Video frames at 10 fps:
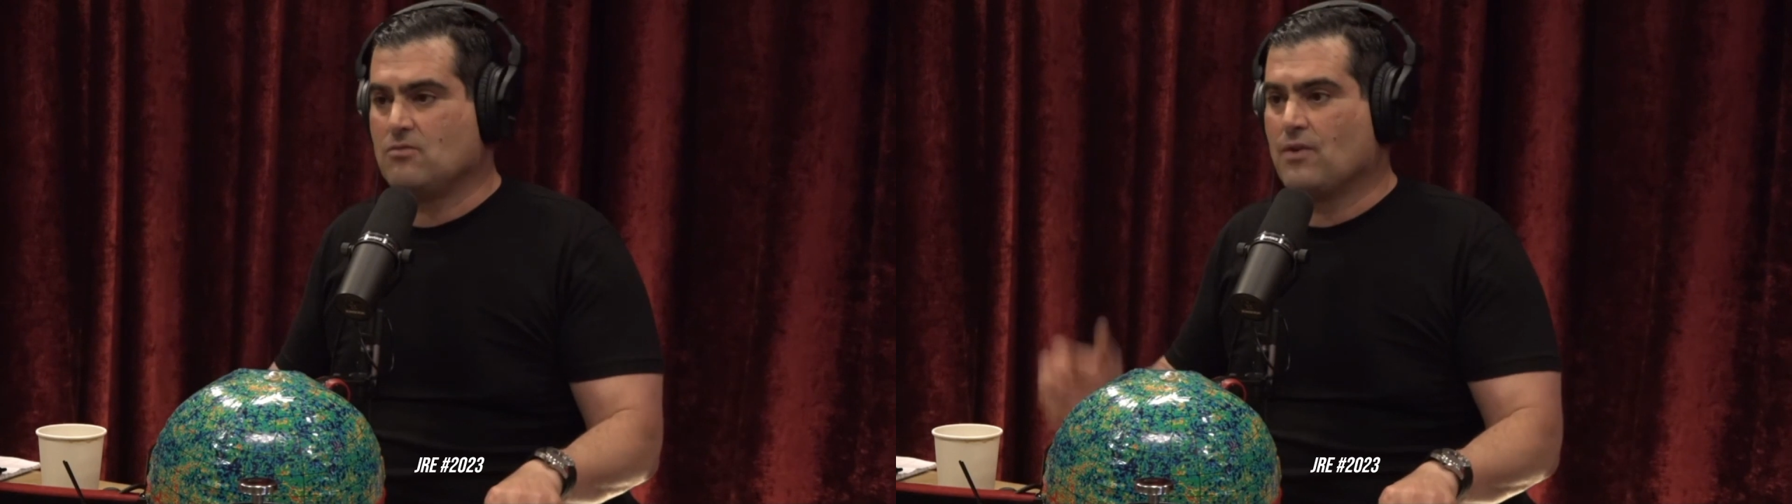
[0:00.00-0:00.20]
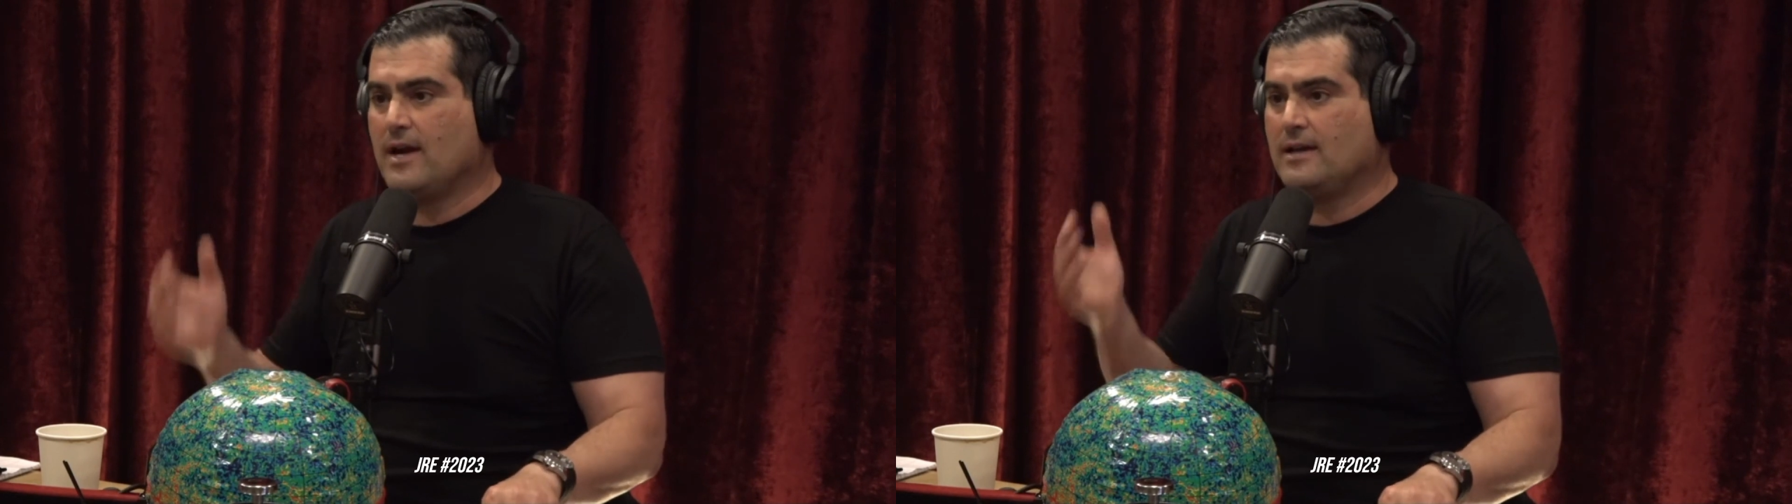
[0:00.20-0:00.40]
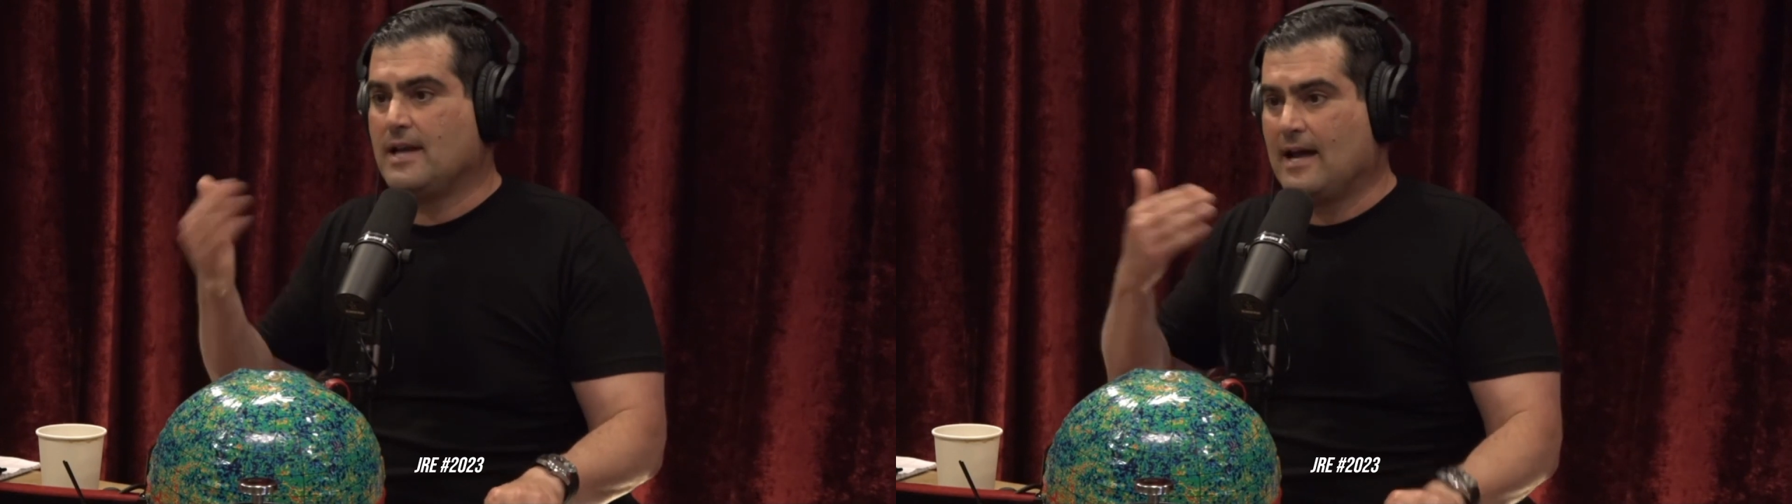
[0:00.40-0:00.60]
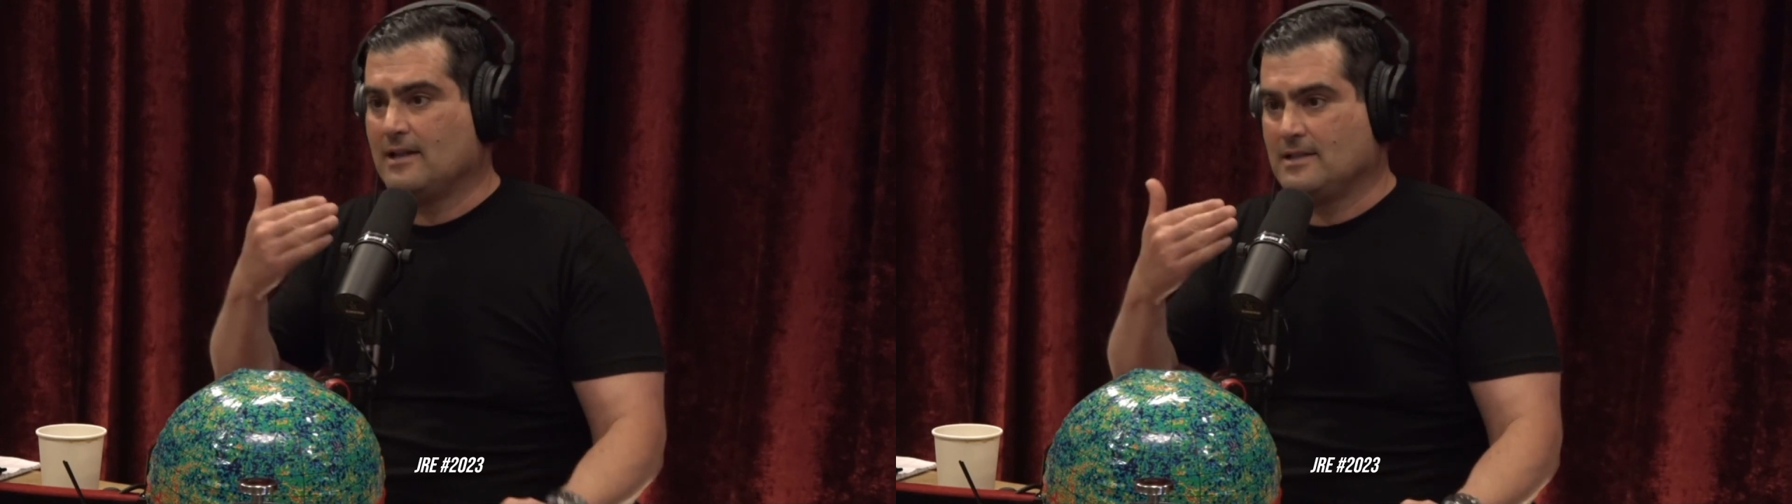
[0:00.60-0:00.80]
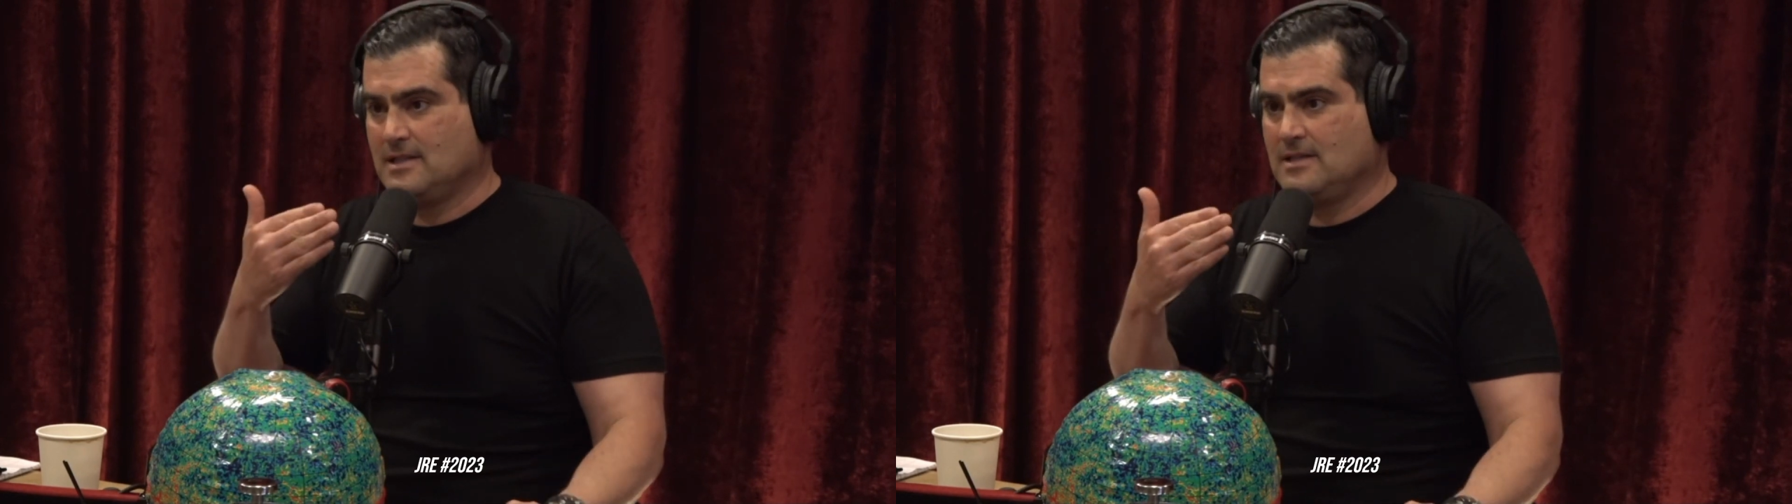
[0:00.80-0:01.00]
red
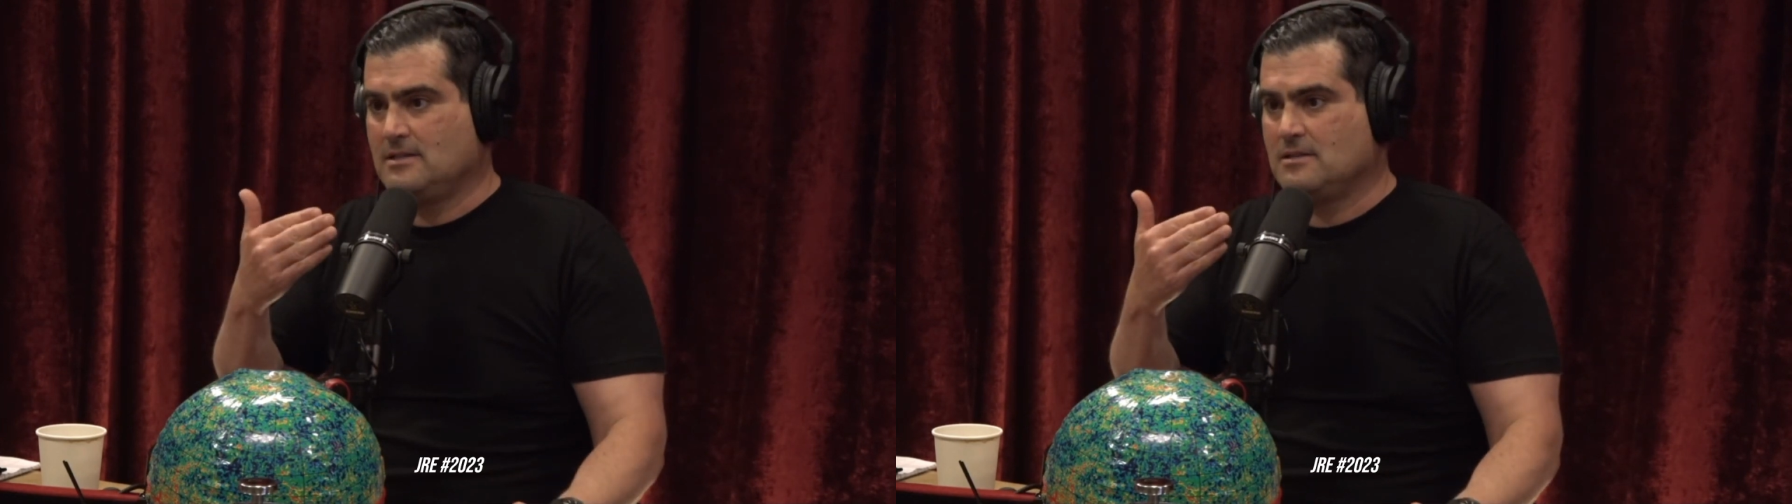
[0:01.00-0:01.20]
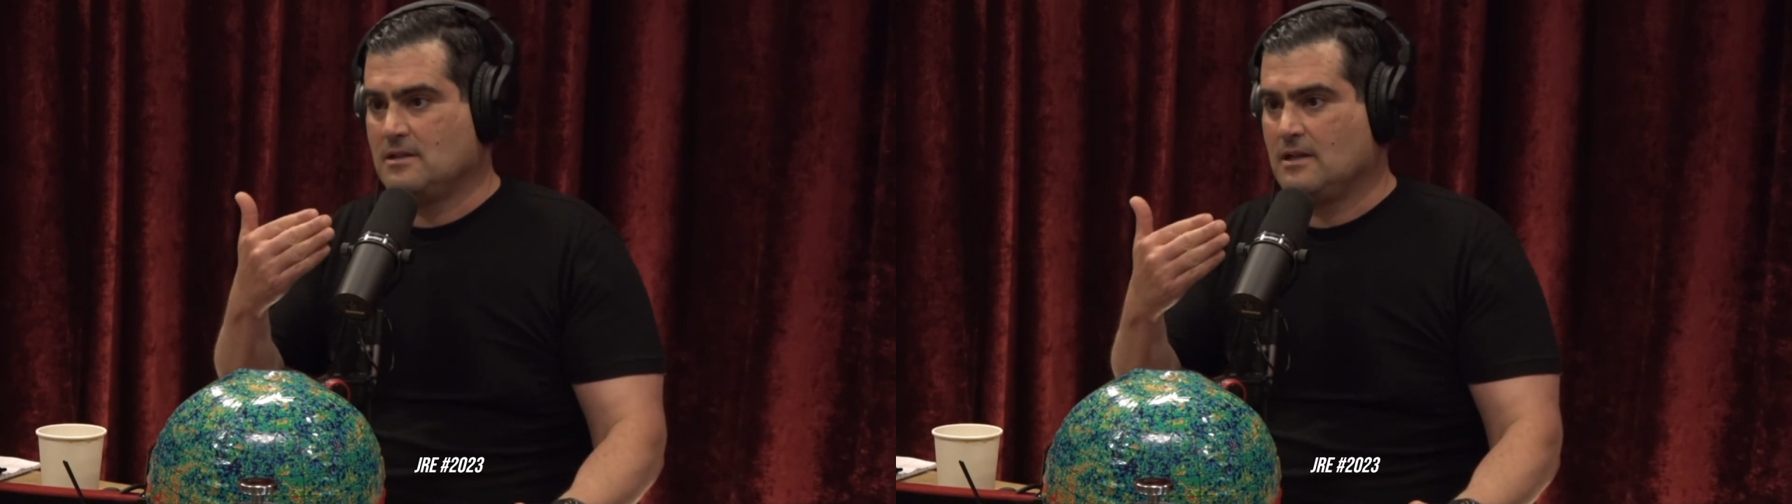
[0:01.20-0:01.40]
galaxies